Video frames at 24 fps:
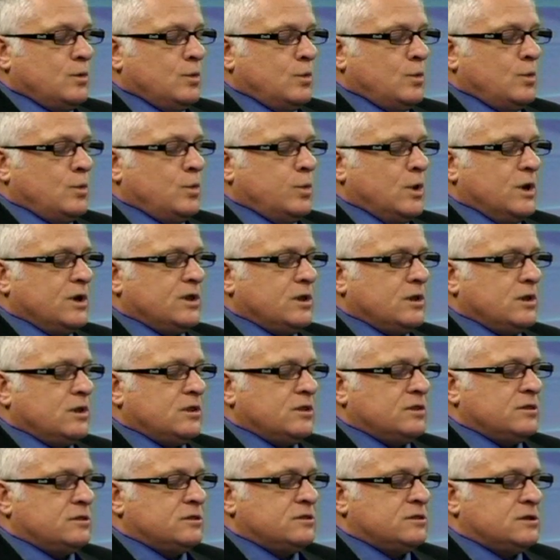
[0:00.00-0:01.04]
What
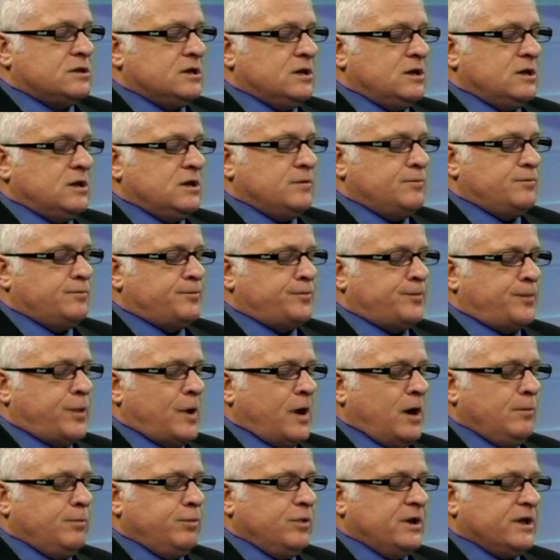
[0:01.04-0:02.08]
the
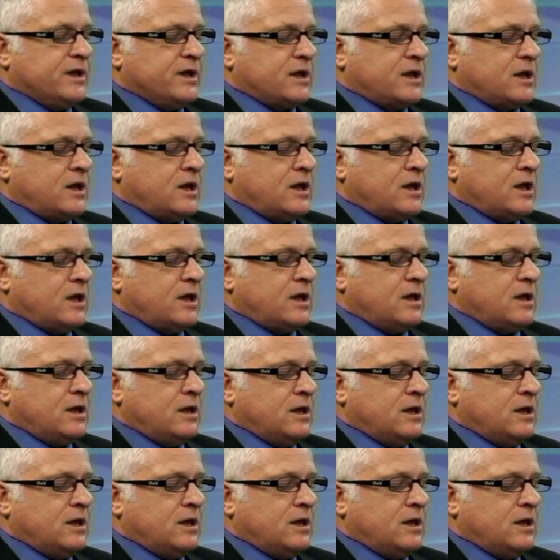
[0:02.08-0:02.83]
public